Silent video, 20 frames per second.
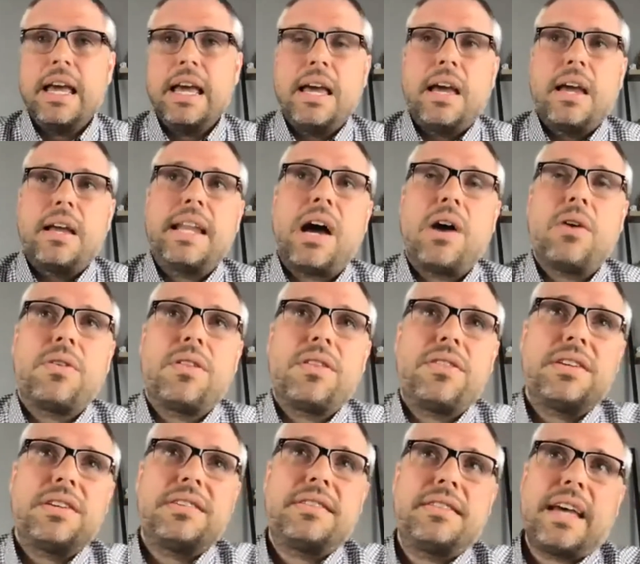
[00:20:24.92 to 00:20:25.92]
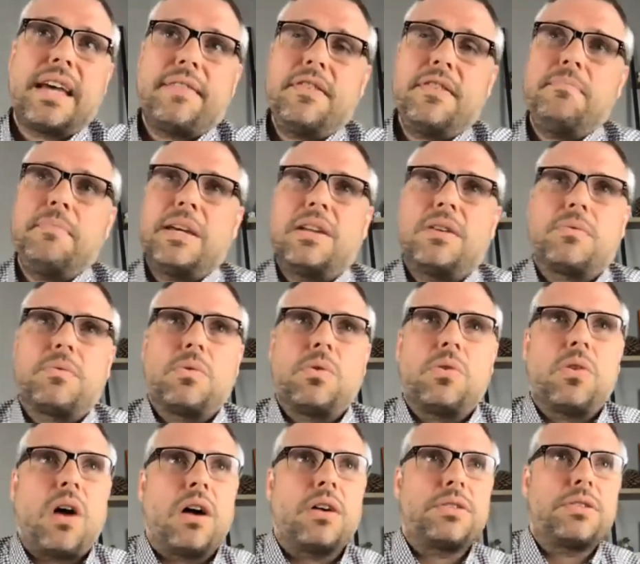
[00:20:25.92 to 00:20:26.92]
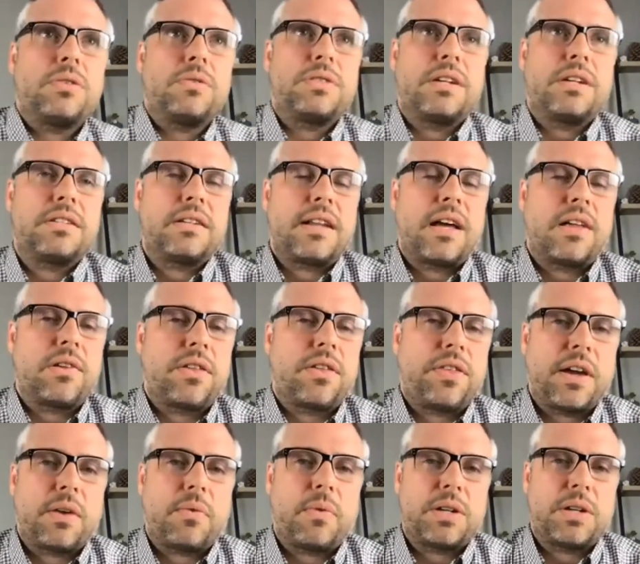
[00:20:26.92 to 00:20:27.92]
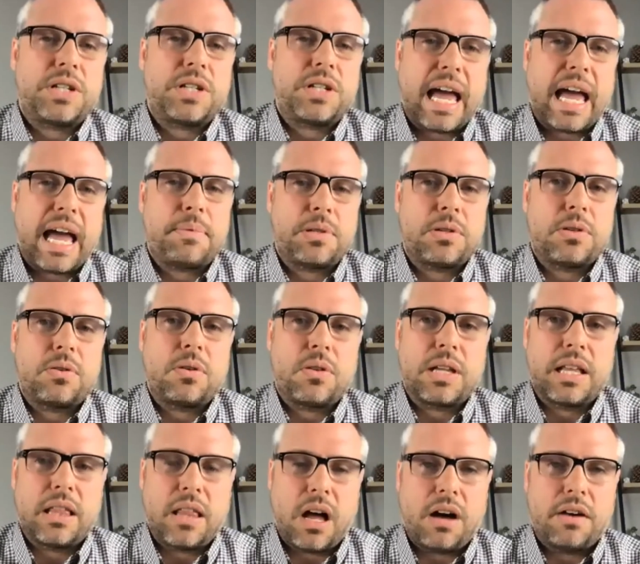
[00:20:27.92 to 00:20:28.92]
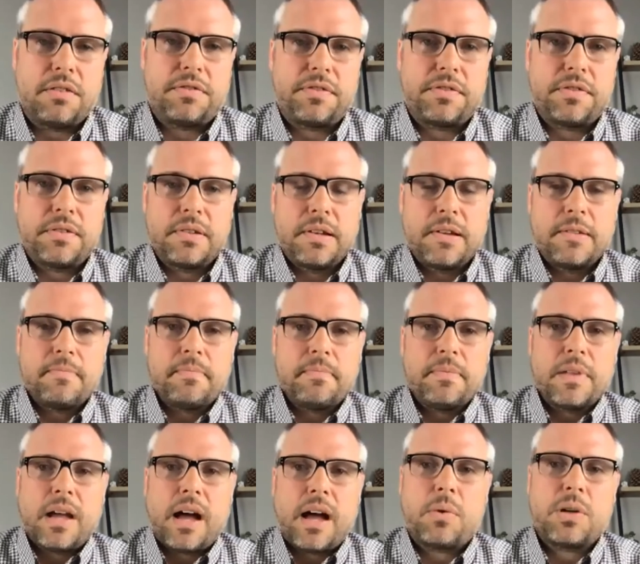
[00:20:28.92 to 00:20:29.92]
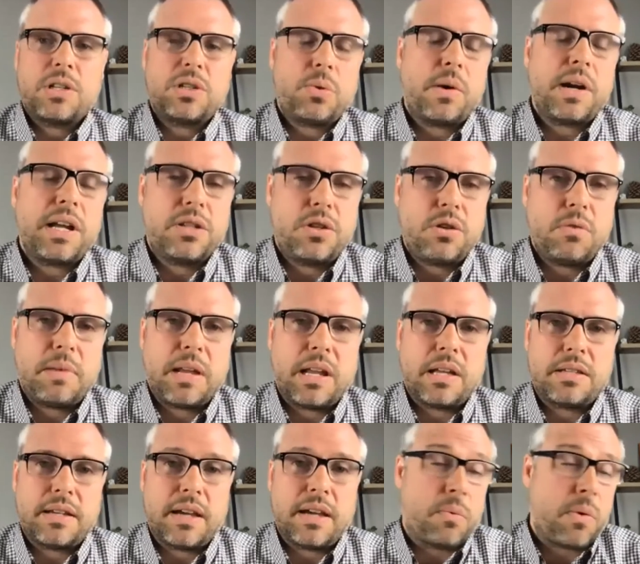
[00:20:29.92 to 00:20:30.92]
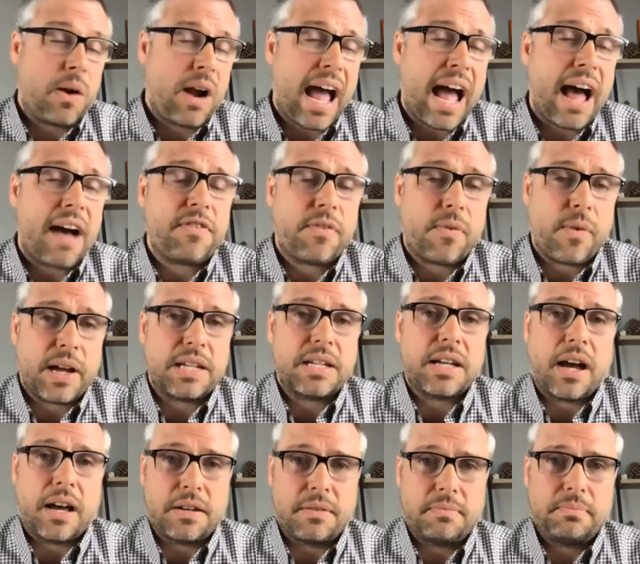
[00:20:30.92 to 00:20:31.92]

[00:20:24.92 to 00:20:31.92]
Now, the 7-minute rule also does another thing, which I absolutely love. We're 22 minutes in. We're halfway done.